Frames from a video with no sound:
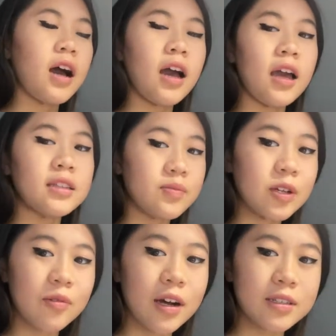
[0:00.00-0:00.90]
It's been
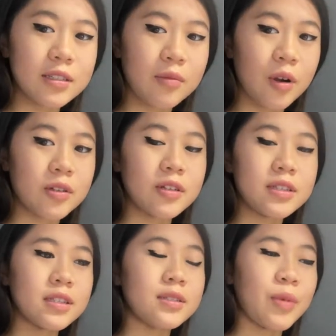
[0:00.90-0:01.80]
a while since I've worked on it,
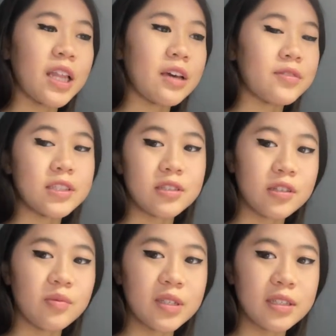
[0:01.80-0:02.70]
since my life is just
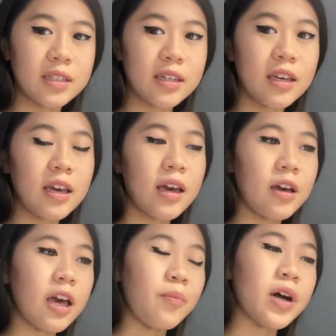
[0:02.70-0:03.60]
so busy,
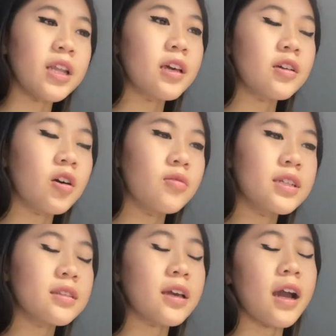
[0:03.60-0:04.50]
but it
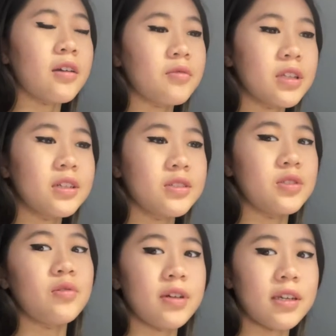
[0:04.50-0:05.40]
always, like, I really
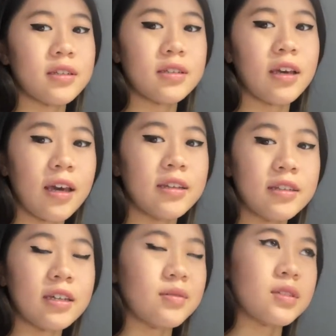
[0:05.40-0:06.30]
enjoyed it, and
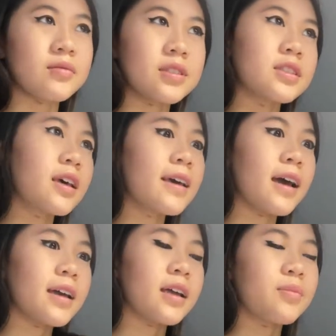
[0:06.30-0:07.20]
especially with today,
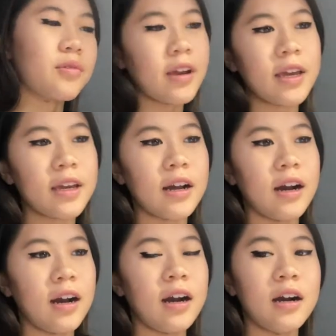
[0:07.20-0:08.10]
I get a break.
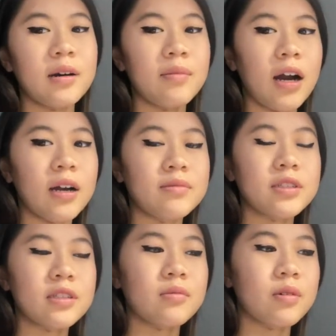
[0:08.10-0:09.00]
I'm
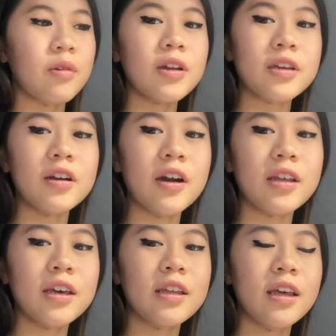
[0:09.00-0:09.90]
just gonna be working on
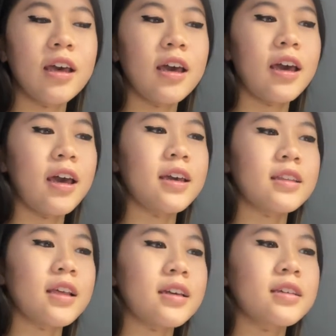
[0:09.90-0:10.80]
it, and
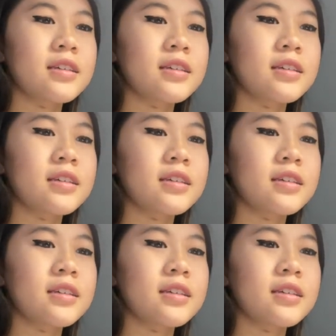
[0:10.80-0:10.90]
like,